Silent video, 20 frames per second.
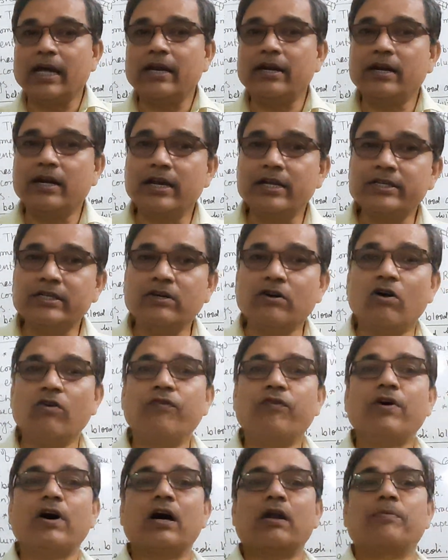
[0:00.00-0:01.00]
releasing
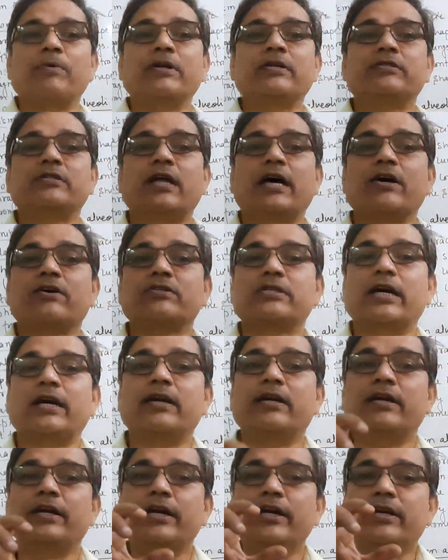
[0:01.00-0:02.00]
of carbon
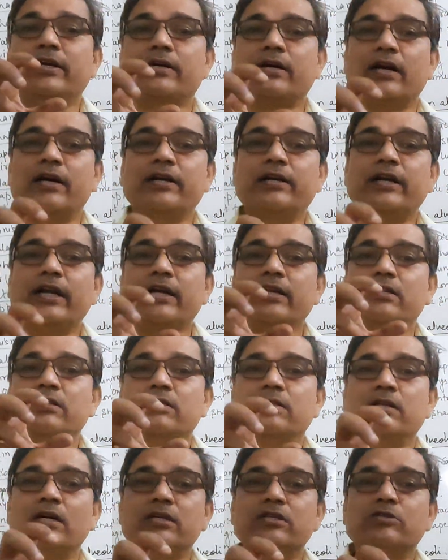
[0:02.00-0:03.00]
dioxide, it
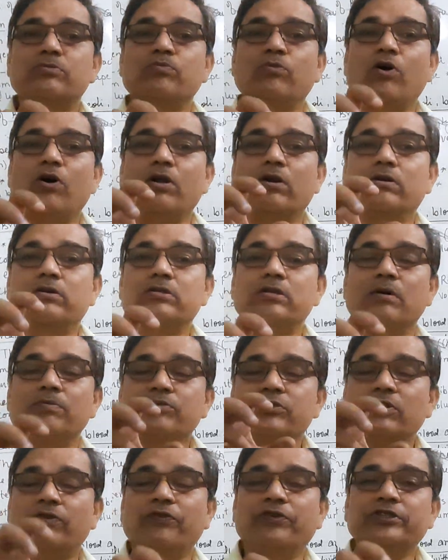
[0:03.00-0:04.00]
contains the
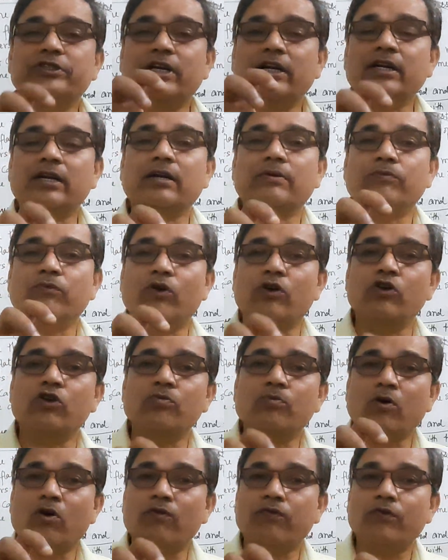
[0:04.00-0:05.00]
some sufficient
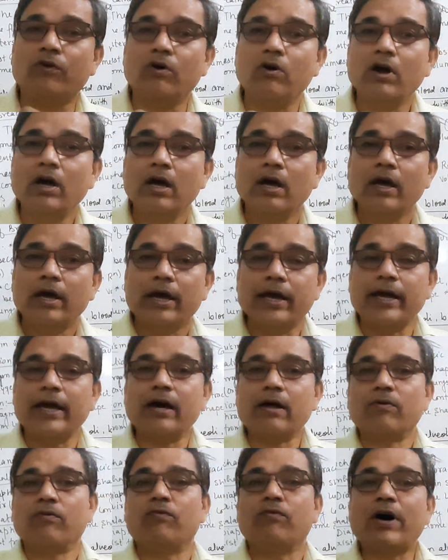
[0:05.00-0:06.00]
volume of
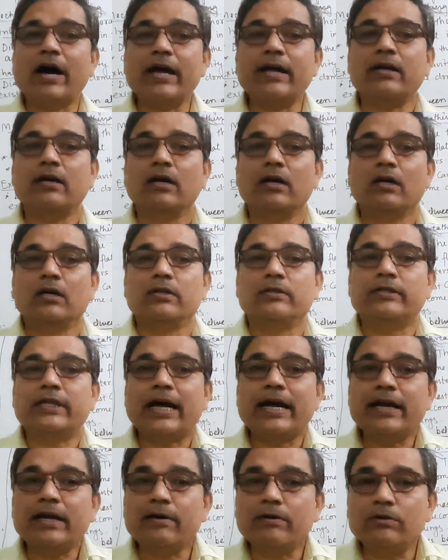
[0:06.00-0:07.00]
air. Why?
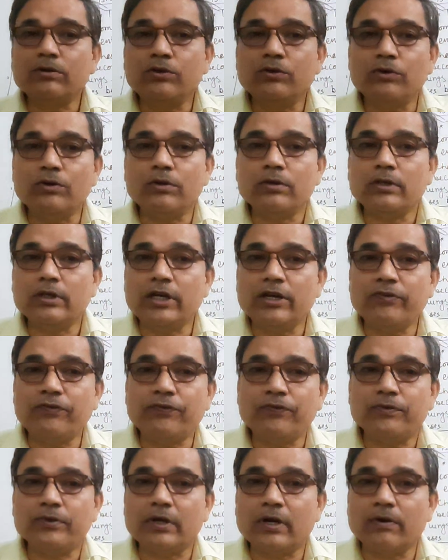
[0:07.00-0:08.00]

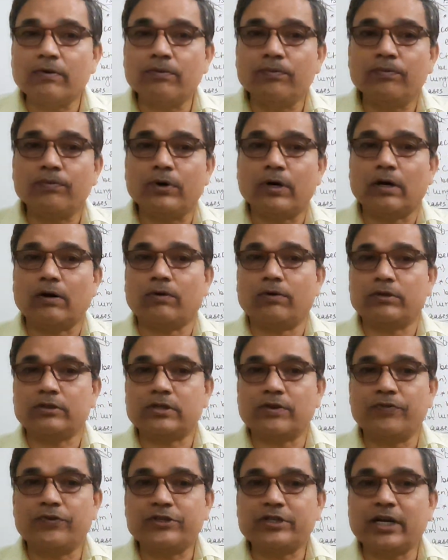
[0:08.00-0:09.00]
If the
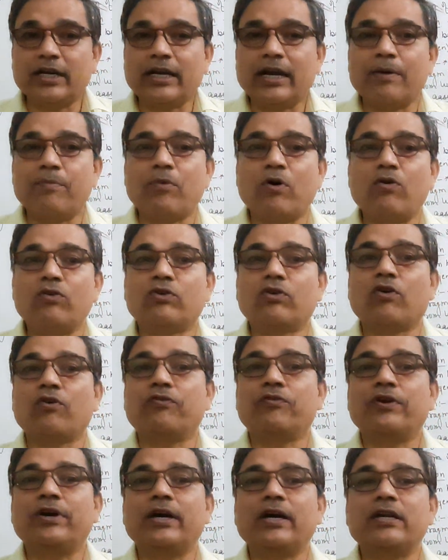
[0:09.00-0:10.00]
sufficient amount
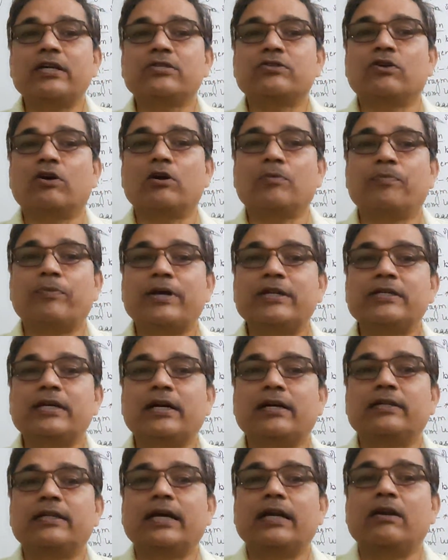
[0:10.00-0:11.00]
of air is not
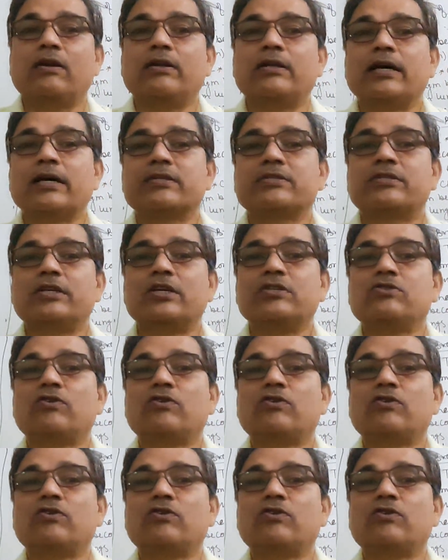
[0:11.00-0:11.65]
present, then exchange